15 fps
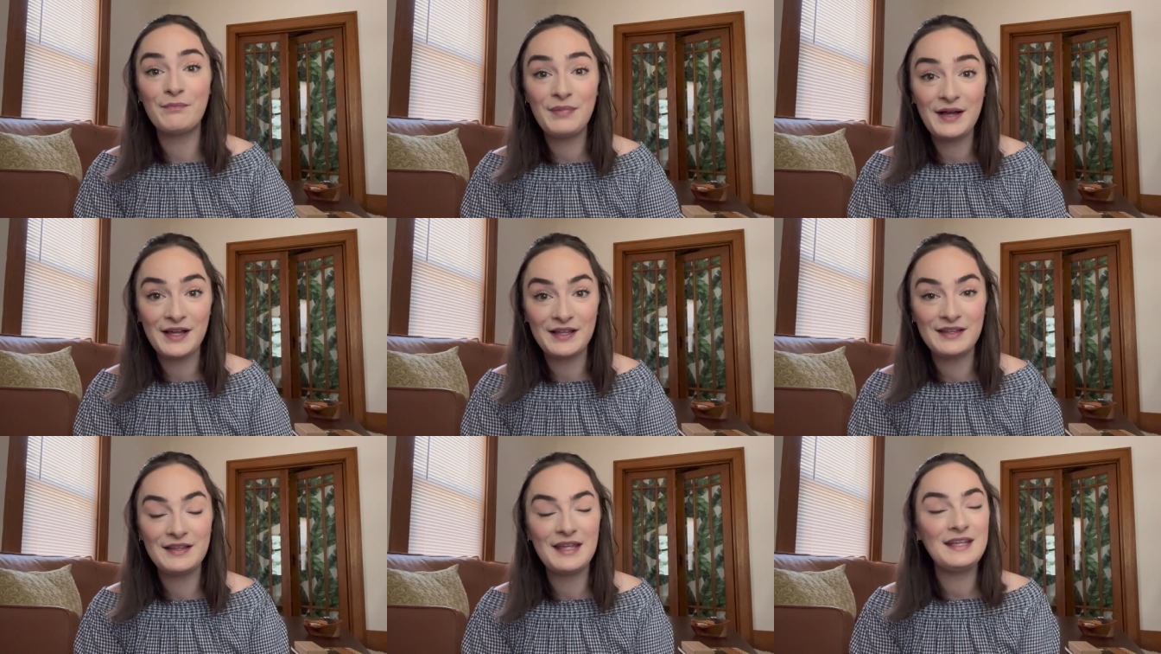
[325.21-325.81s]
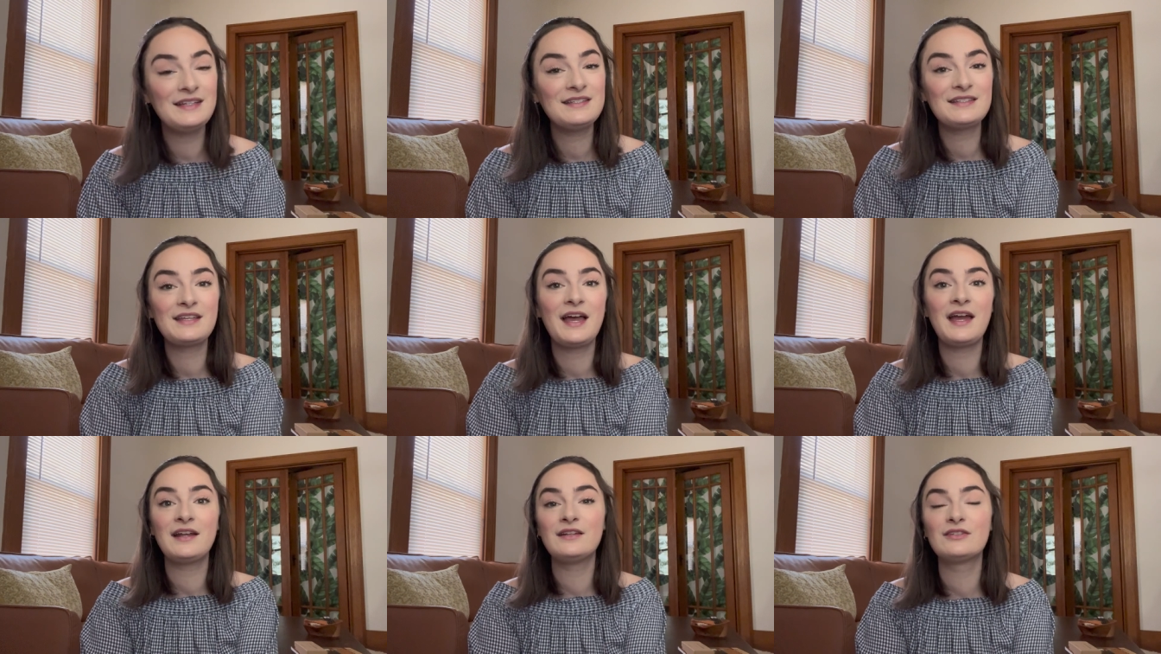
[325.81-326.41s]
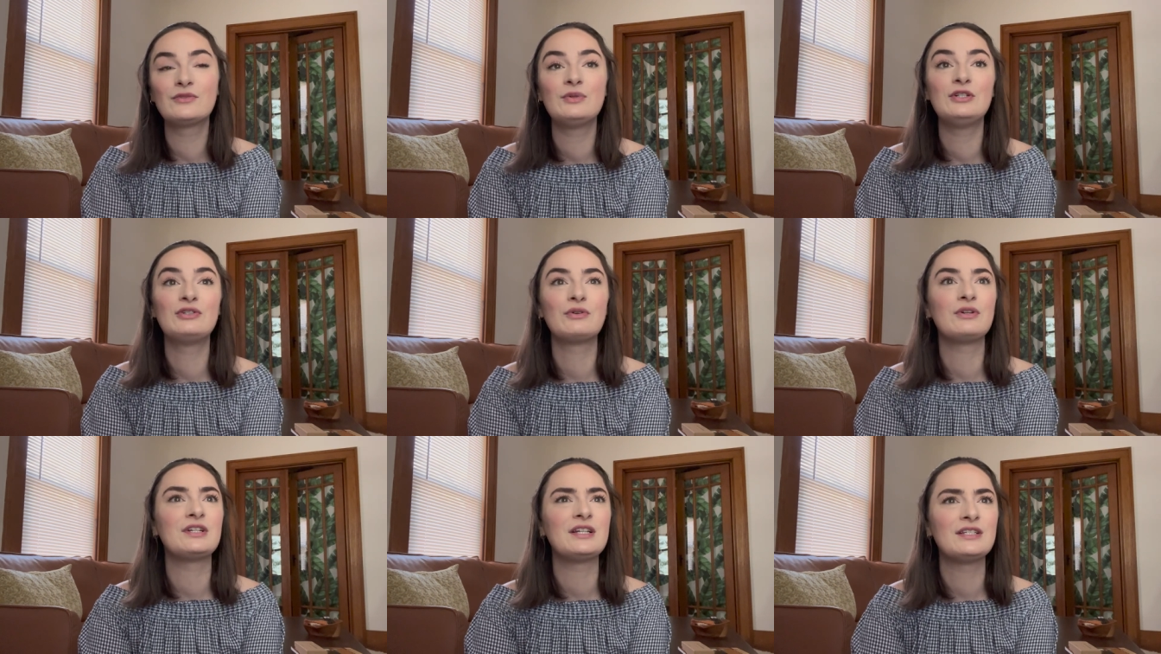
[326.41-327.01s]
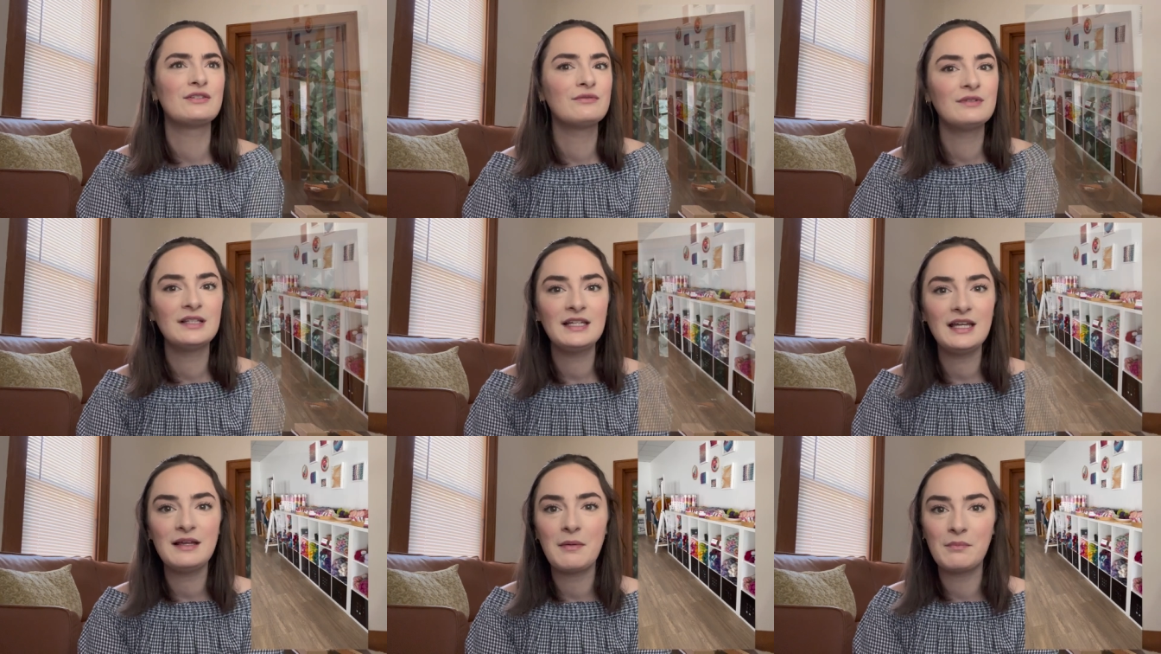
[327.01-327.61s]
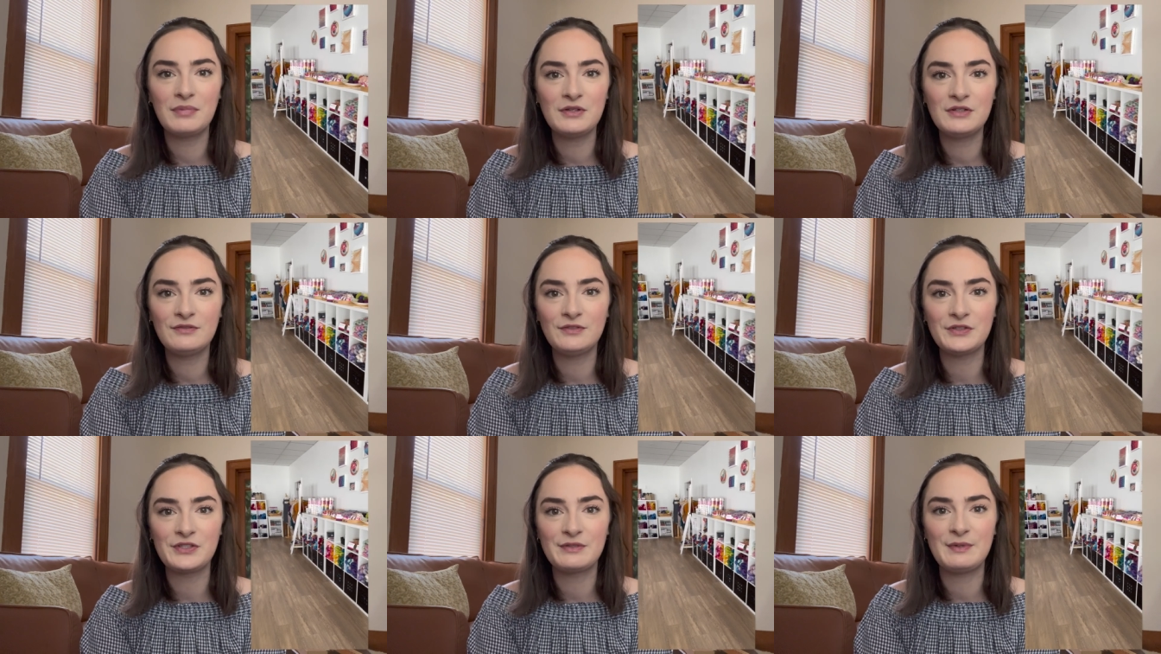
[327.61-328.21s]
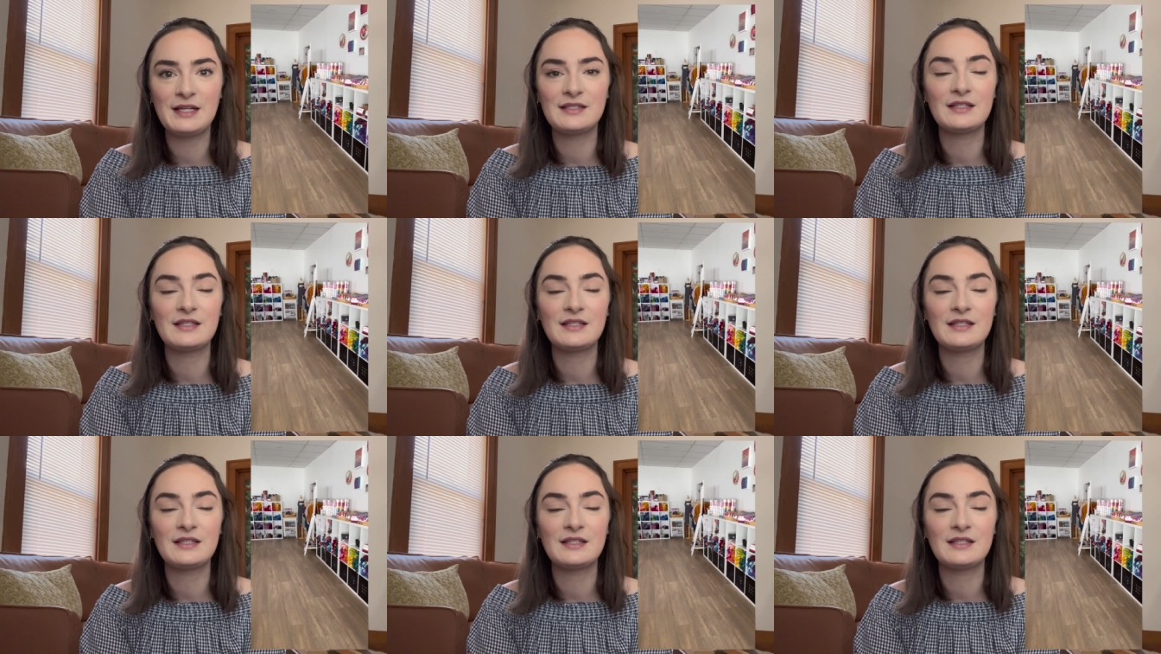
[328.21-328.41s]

But inside Sweet Georgia, it's a really beautiful space.